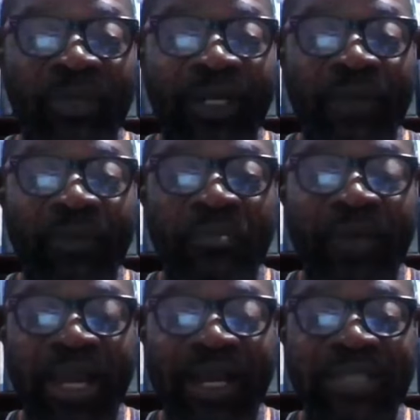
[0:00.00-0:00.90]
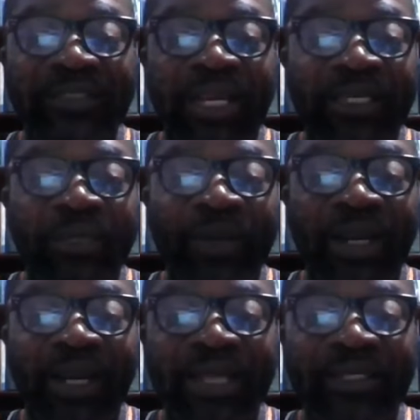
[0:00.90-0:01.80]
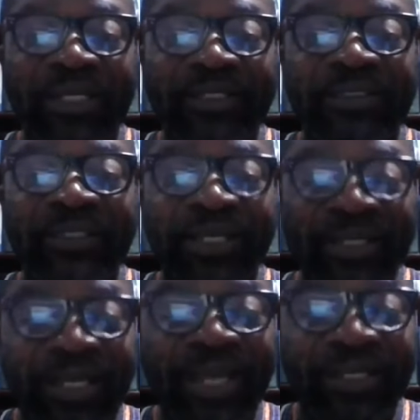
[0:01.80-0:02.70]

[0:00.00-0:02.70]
coming back as an independent candidate. Then